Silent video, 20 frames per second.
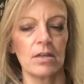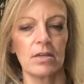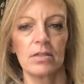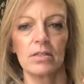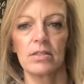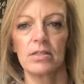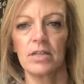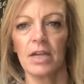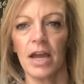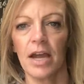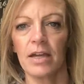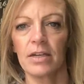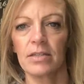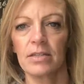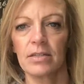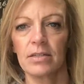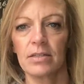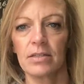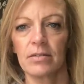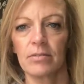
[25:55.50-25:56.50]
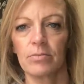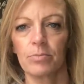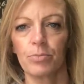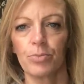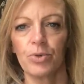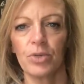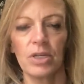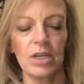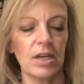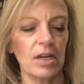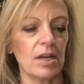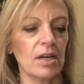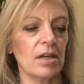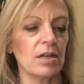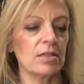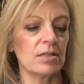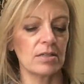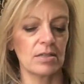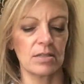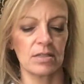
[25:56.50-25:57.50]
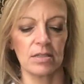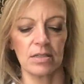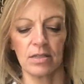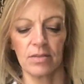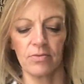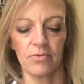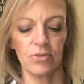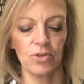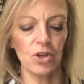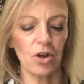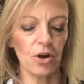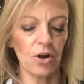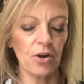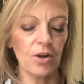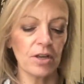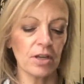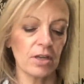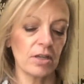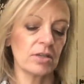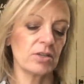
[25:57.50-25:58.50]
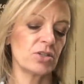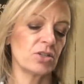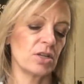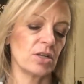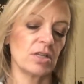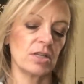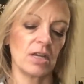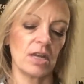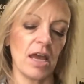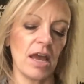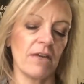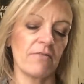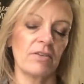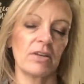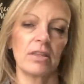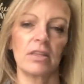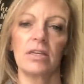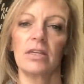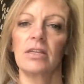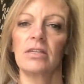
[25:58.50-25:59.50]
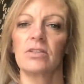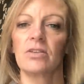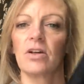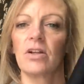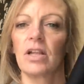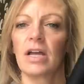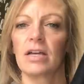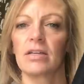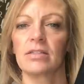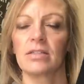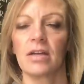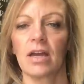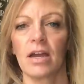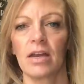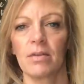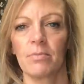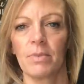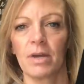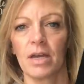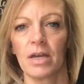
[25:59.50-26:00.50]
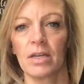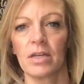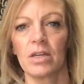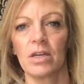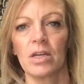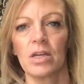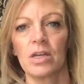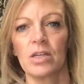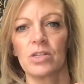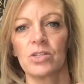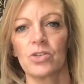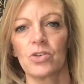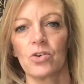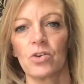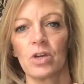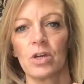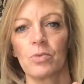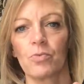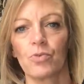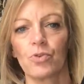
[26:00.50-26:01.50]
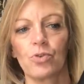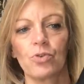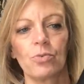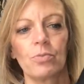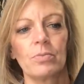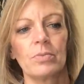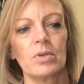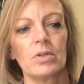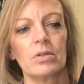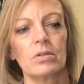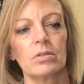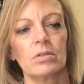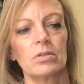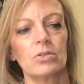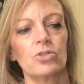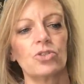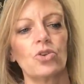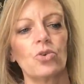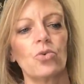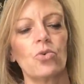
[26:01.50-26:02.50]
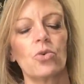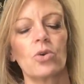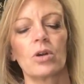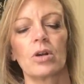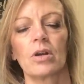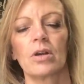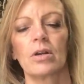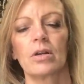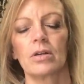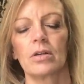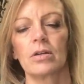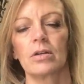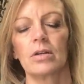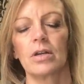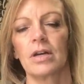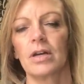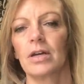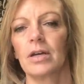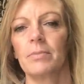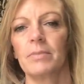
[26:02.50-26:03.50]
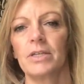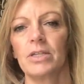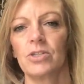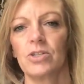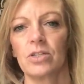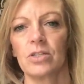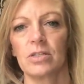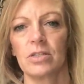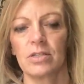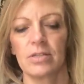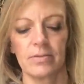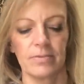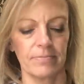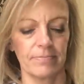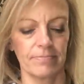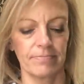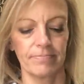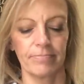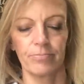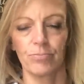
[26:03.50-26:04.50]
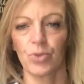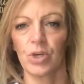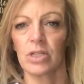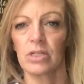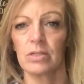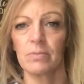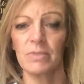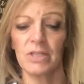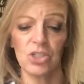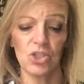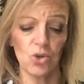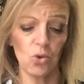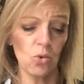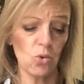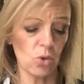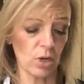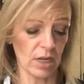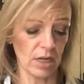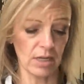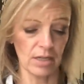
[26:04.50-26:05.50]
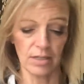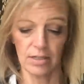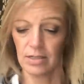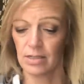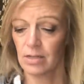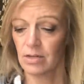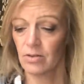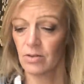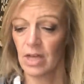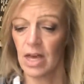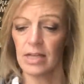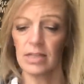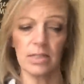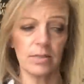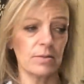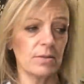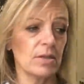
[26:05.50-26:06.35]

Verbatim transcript: stacks, pre-cuts, yardage and then having these all outside of my sewing room door, um, it just brings me joy. So that's,